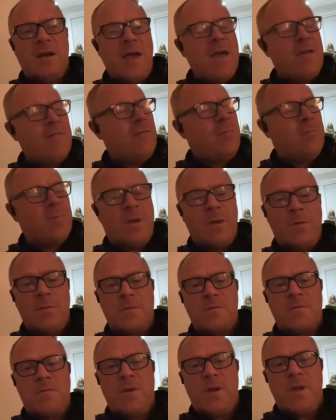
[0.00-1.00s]
everybody
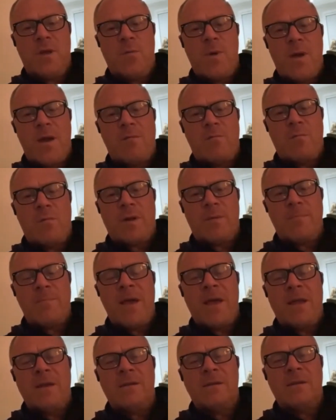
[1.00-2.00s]
was fully aware of what it
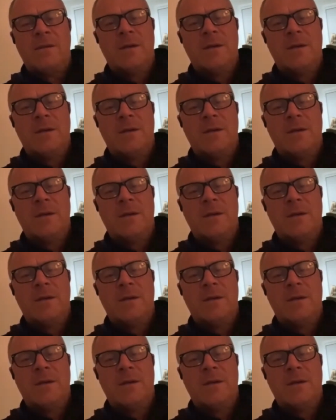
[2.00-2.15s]
meant,